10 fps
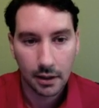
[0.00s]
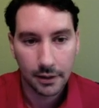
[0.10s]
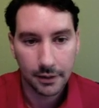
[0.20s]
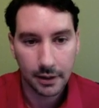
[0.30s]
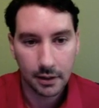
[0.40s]

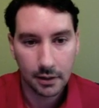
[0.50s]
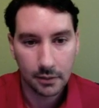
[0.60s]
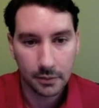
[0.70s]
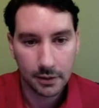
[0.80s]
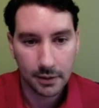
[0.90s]
Then
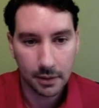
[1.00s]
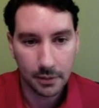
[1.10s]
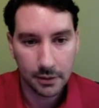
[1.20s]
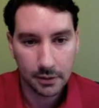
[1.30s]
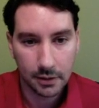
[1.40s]
we could say
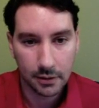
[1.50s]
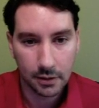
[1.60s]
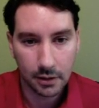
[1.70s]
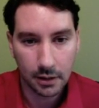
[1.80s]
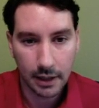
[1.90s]
bears are not
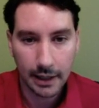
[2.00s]
strong